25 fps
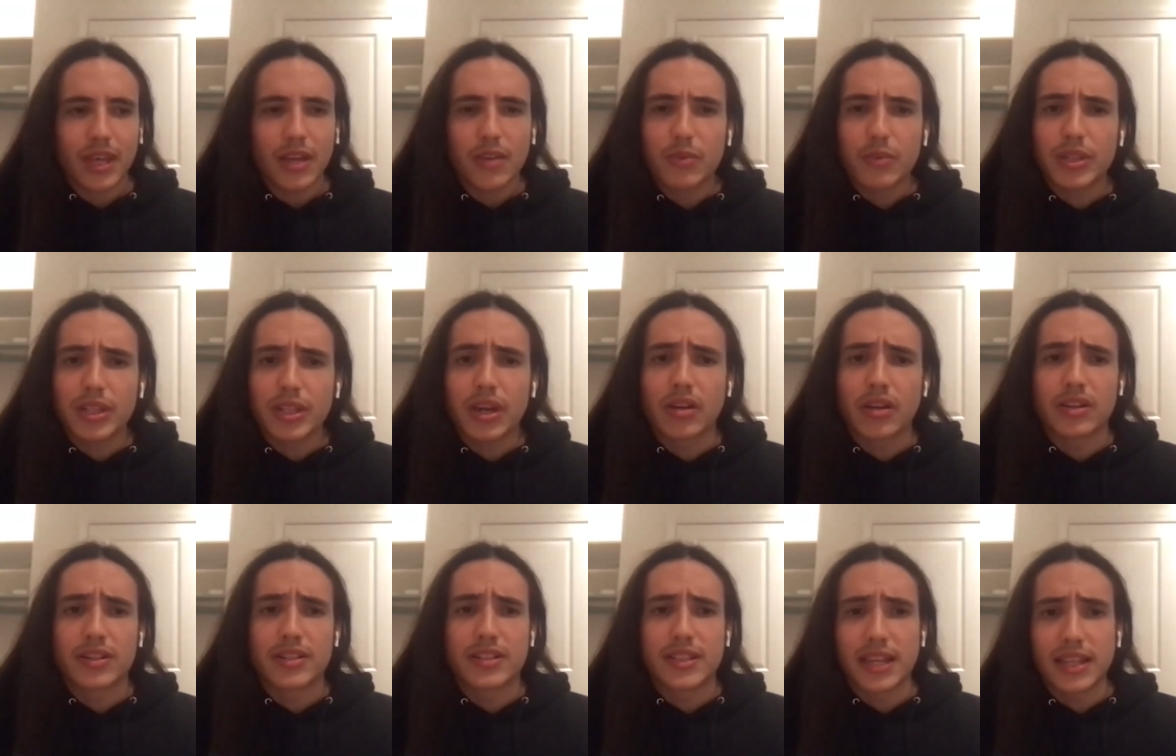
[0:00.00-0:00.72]
and
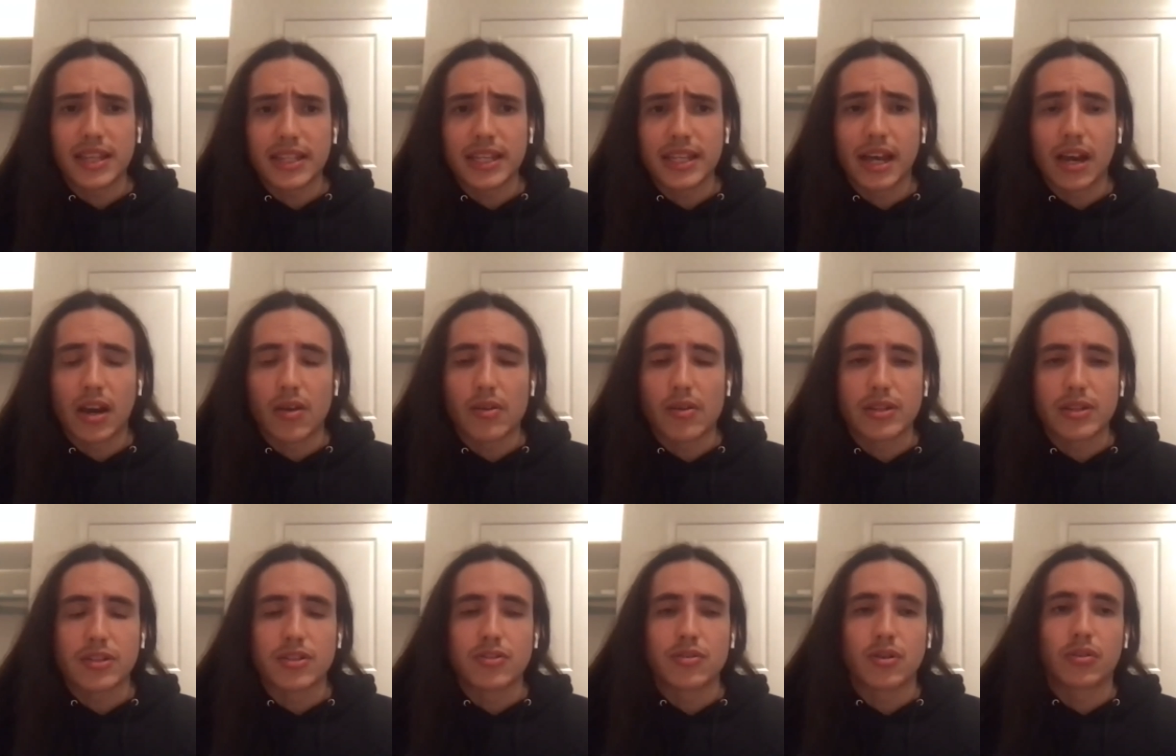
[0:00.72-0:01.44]
really understanding
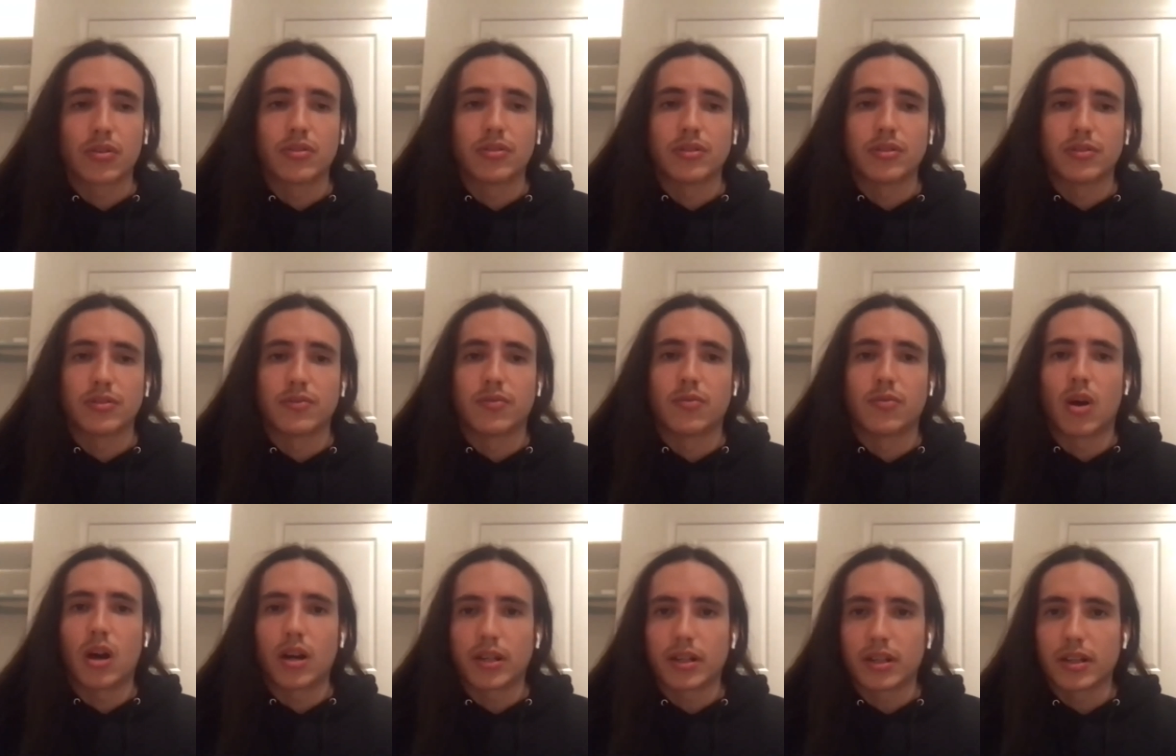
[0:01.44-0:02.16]
how these struggles of
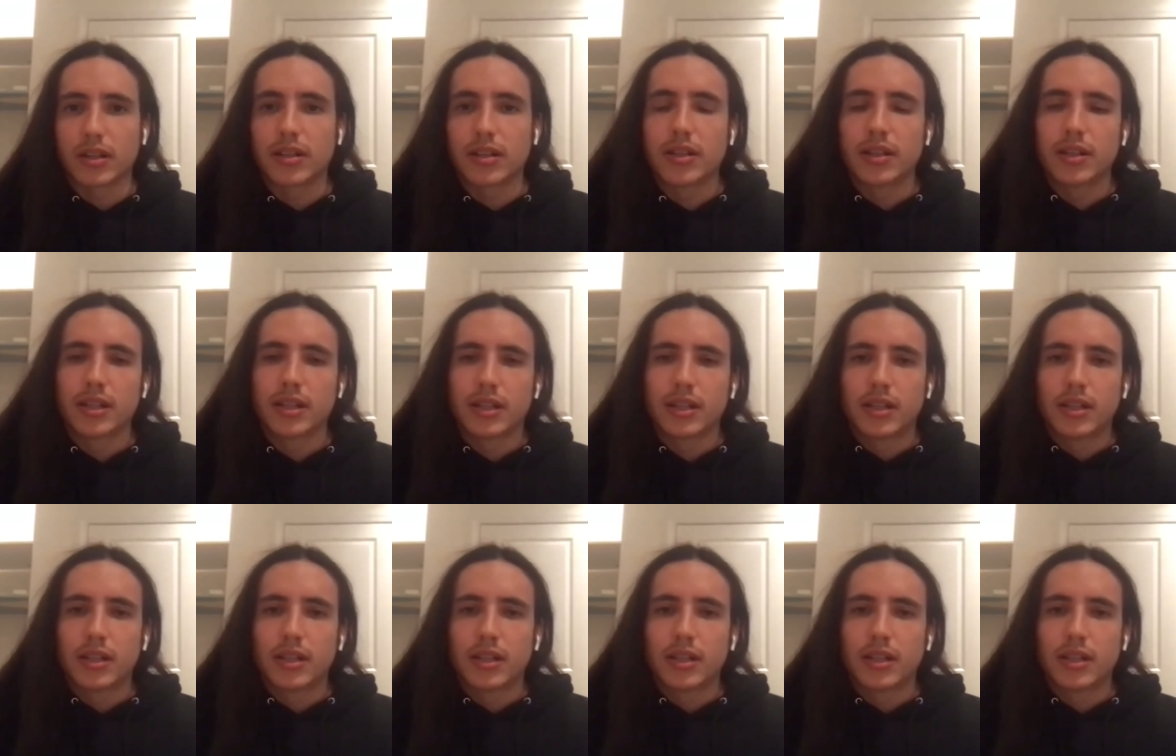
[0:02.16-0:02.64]
water,